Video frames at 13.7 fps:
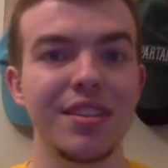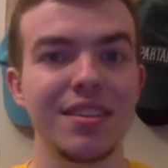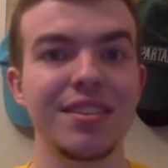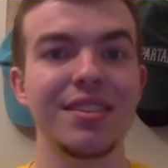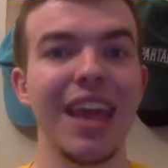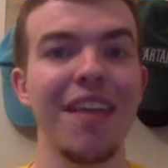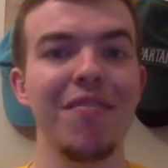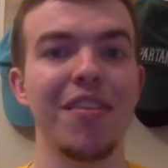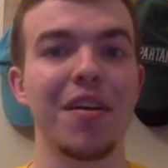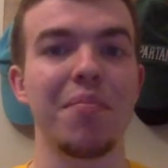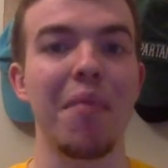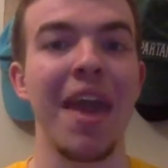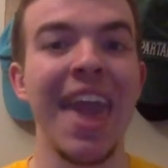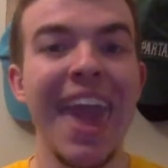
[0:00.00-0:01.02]
to save
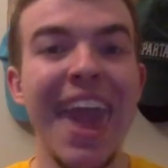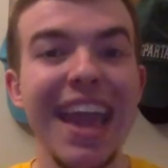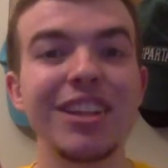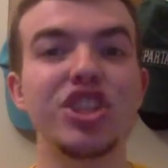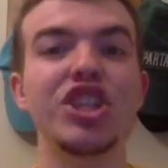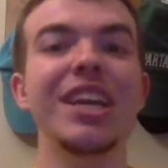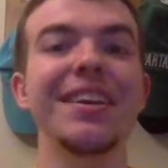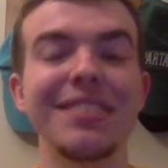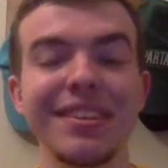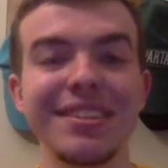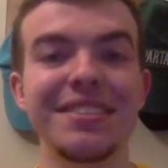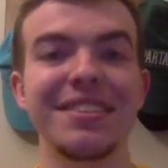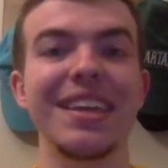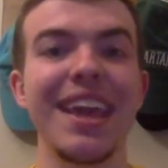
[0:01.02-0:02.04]
them, and
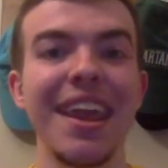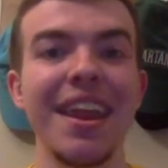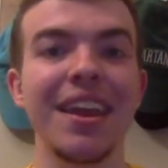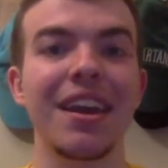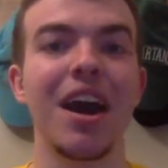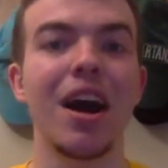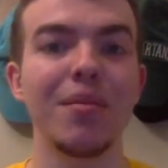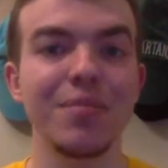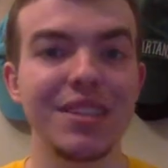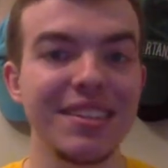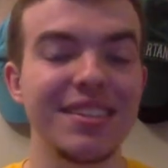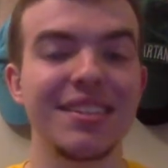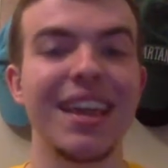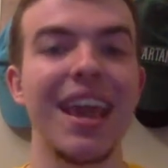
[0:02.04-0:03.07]
Jesus did come to
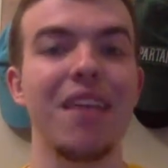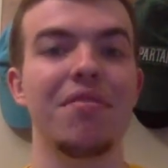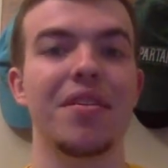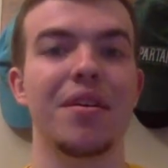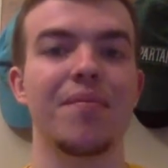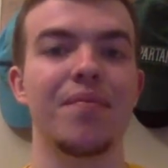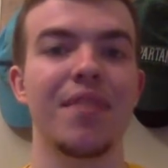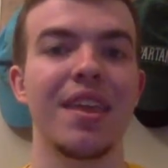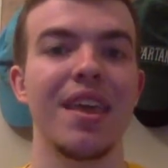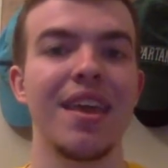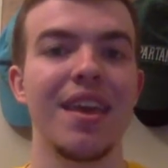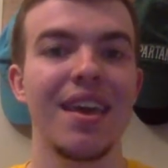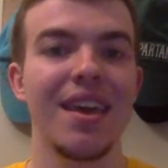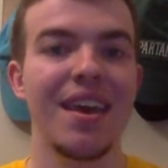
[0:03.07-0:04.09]
save them.
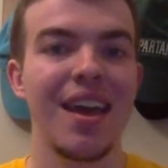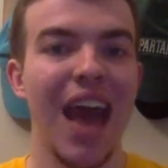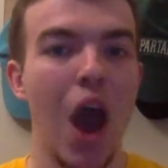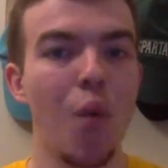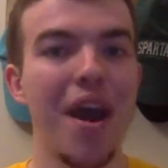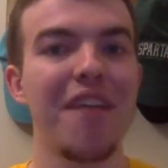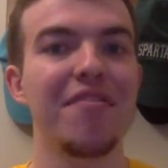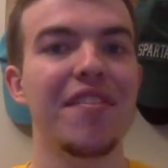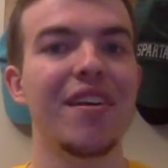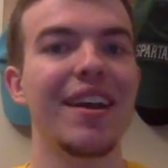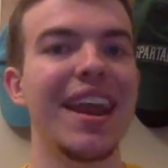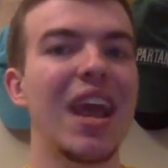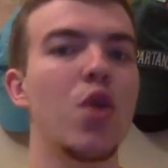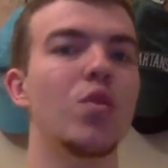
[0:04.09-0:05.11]

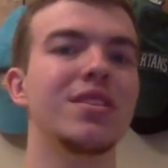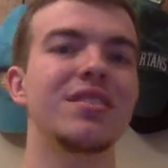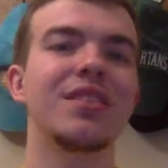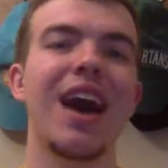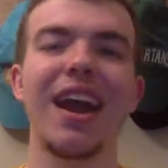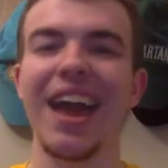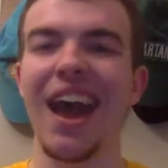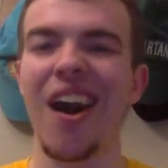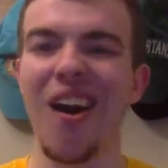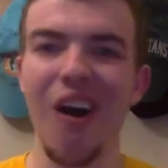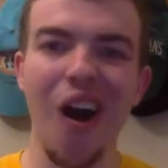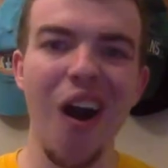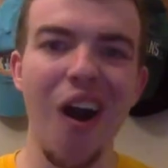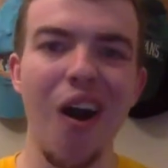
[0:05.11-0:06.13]
However, it was not at
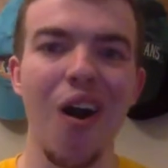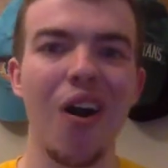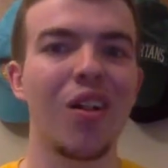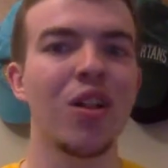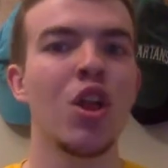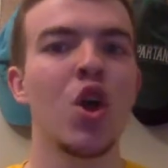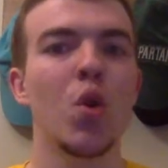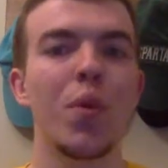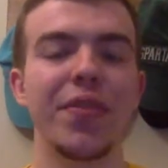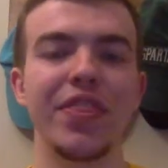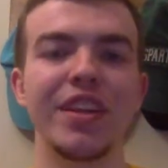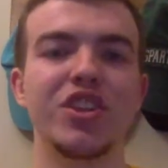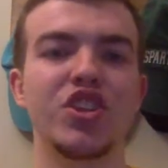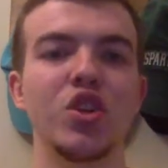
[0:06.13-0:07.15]
all
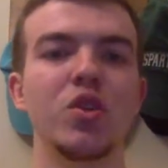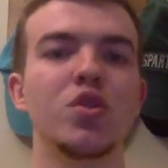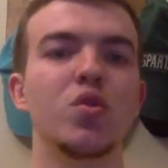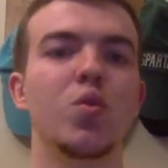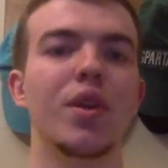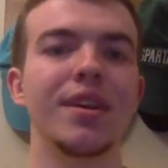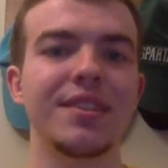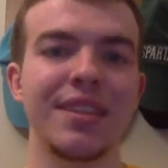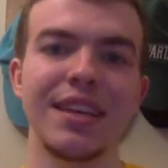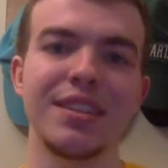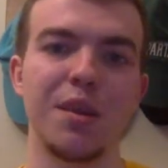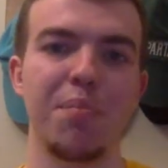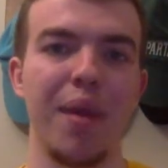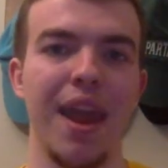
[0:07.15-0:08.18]
what the Jews were
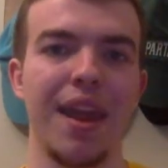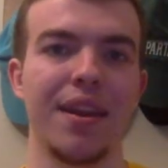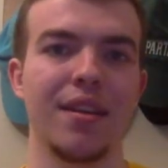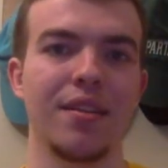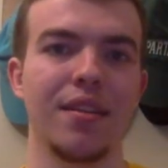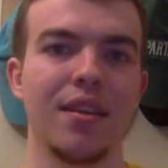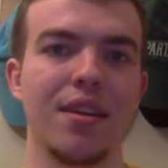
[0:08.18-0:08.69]
anticipating.